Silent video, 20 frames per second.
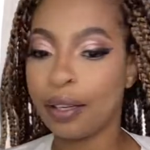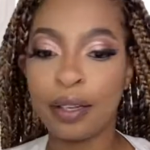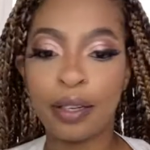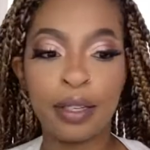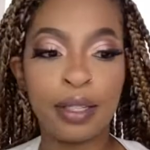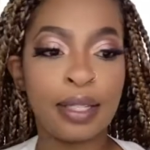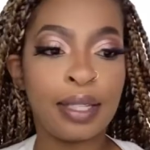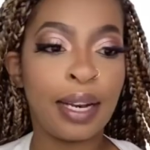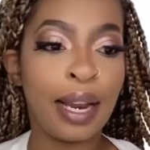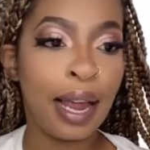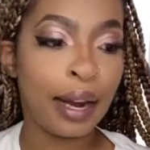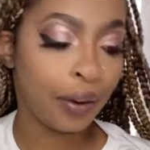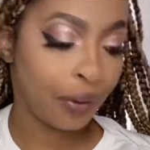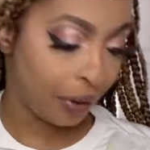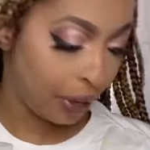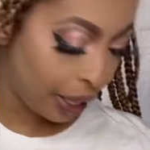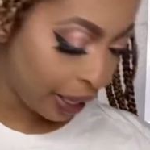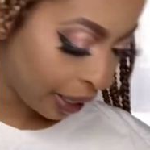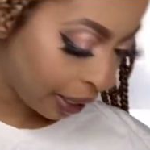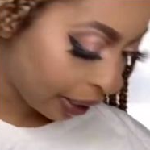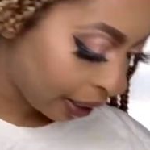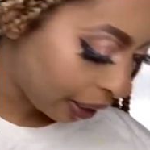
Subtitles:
Is it acrylic?